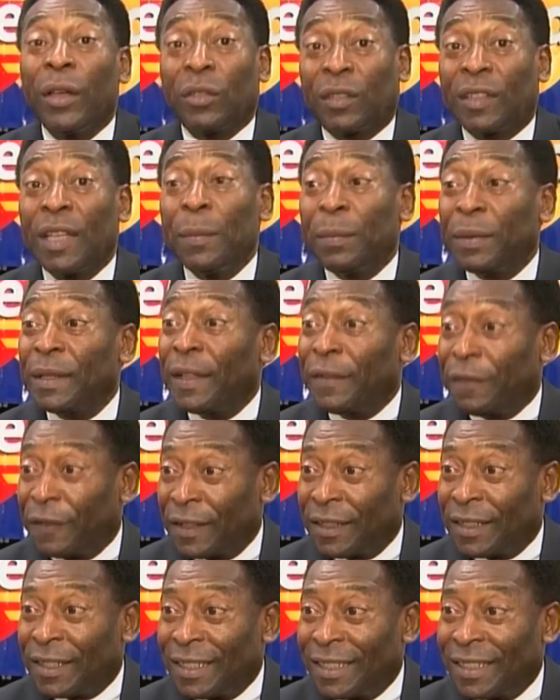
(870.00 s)
eu sempre
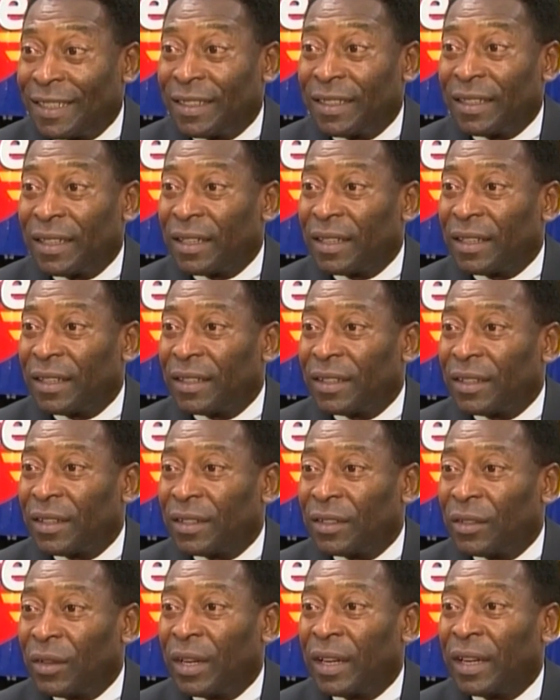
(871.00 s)
defendi
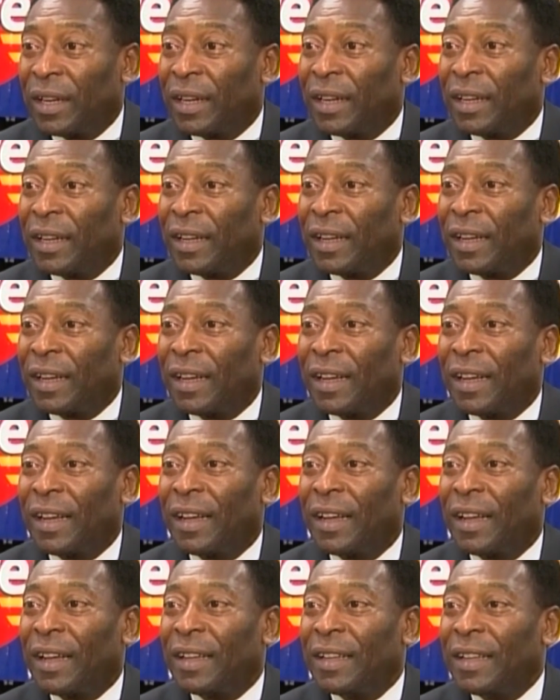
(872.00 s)
né,
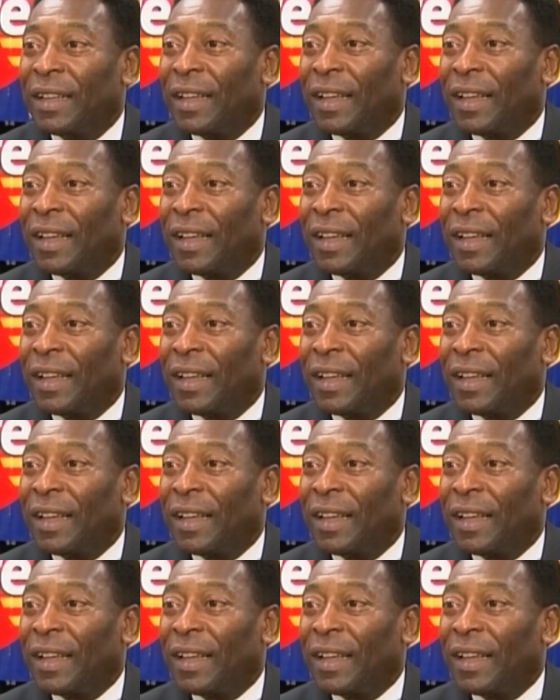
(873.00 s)
a,